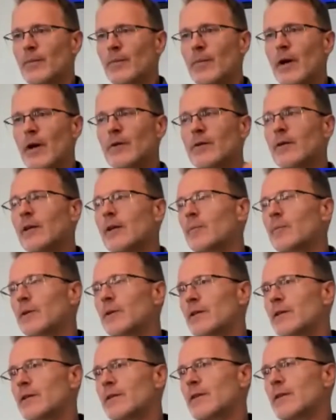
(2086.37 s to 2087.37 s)
Mount
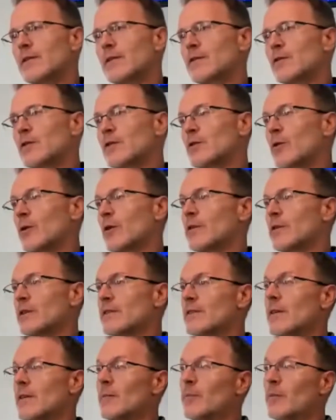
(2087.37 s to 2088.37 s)
Olympus is just sort of a
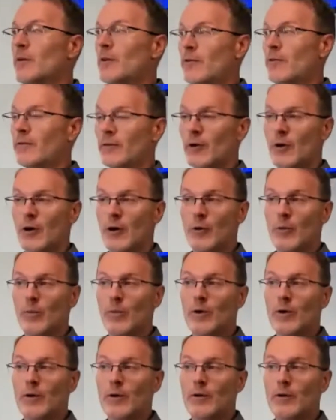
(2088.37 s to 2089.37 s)
symbol for our
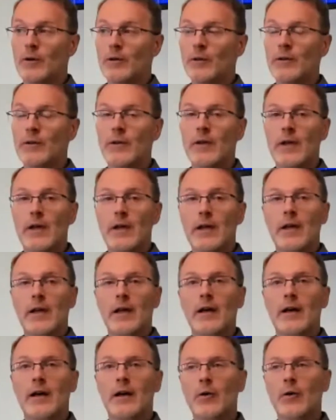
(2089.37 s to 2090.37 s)
world,
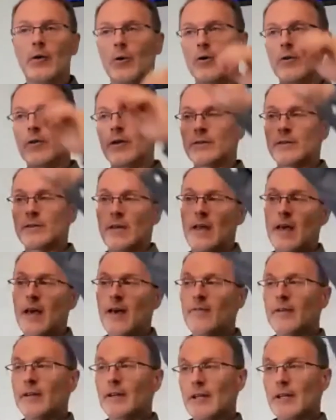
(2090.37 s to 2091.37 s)
or there's a
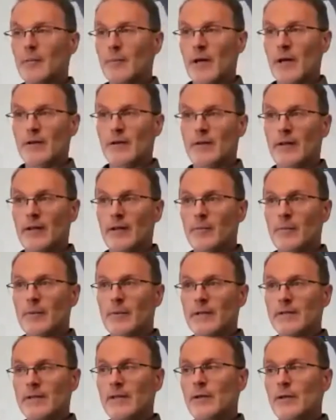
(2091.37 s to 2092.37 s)
heavenly Mount
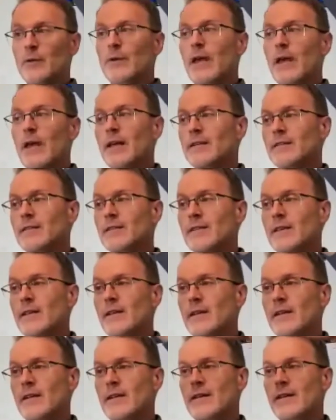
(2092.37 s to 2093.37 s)
Olympus that you can't
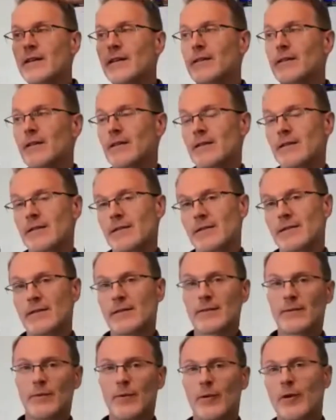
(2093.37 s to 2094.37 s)
see,
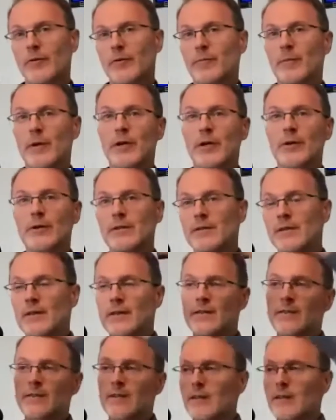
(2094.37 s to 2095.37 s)
that's sort of mirrors
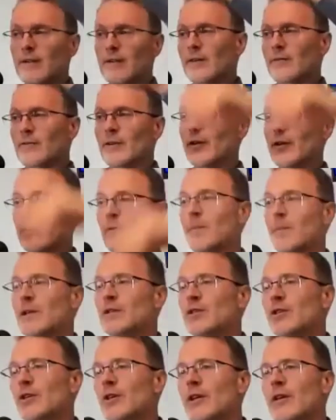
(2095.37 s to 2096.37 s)
this in a different
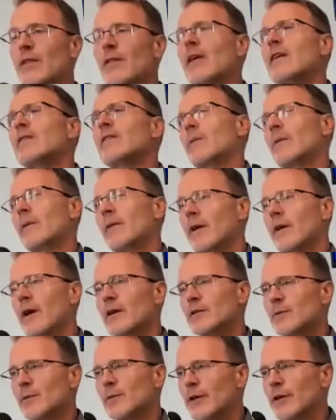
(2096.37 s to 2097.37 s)
dimension, and that's where the
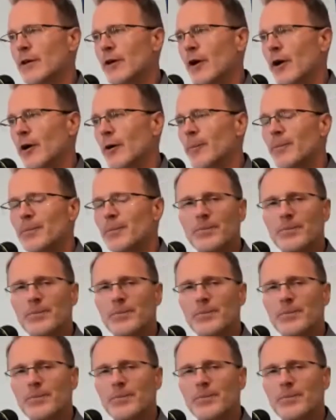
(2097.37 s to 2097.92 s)
gods really are.